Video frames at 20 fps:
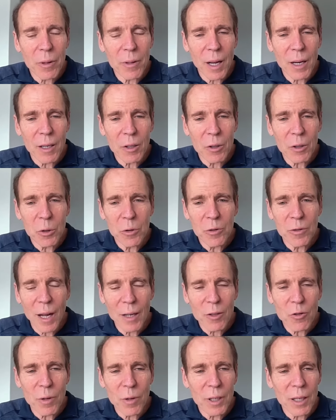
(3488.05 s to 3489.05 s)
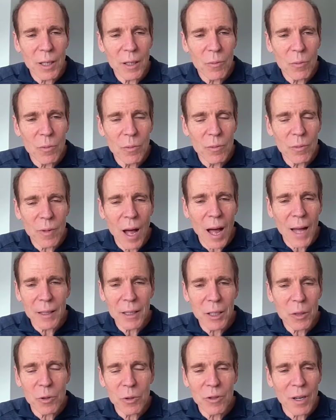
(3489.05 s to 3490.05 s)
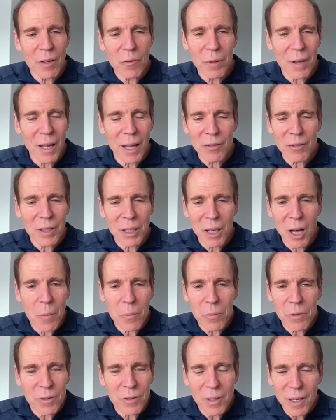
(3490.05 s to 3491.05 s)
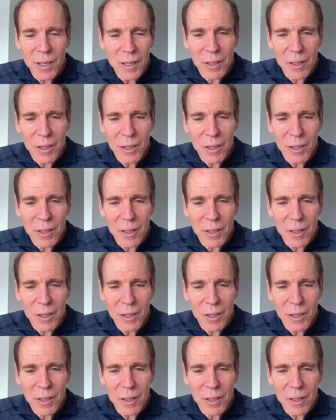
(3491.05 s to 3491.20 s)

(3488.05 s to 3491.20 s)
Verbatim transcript: And that includes not drinking hot liquids out of plastic cups,